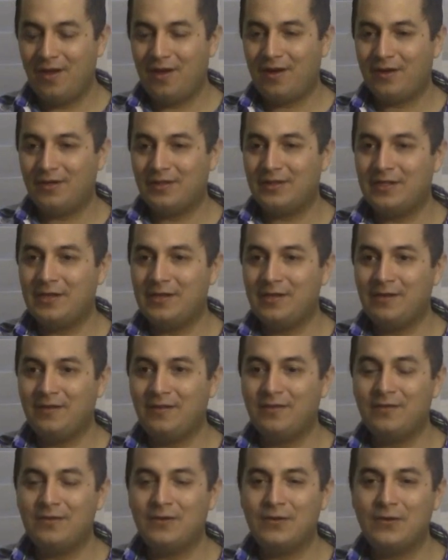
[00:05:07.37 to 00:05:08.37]
I
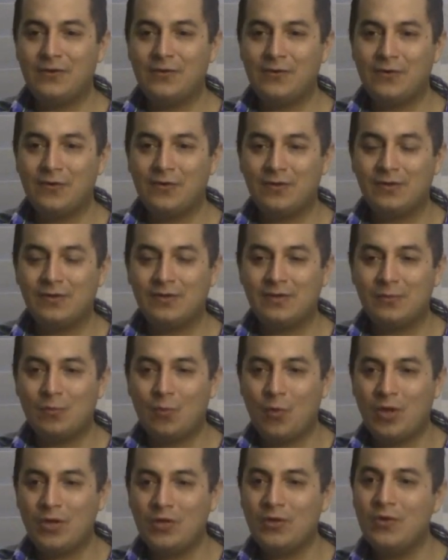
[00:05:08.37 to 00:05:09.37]
think,
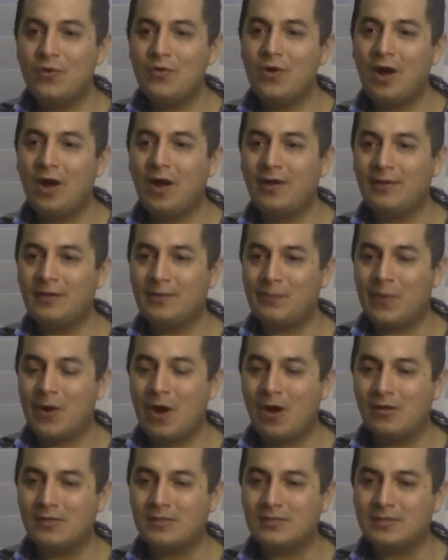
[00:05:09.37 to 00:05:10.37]
when you have a
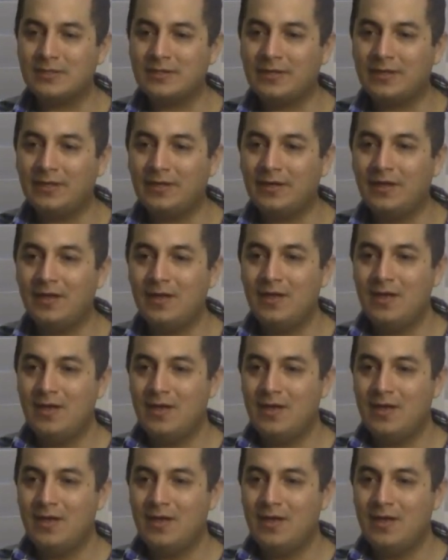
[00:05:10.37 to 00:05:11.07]
positive